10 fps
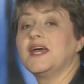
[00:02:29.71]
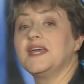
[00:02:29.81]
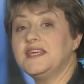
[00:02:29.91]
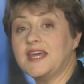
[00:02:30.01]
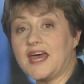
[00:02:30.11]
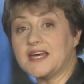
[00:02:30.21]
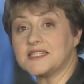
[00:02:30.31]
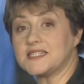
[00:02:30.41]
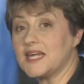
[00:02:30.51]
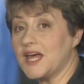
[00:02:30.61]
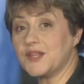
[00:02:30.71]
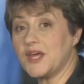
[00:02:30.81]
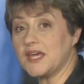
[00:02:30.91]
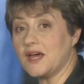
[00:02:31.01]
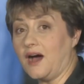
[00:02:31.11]
Yes,
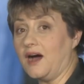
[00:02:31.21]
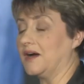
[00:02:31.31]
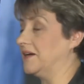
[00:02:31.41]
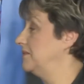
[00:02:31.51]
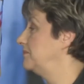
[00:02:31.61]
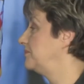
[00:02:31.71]
they are.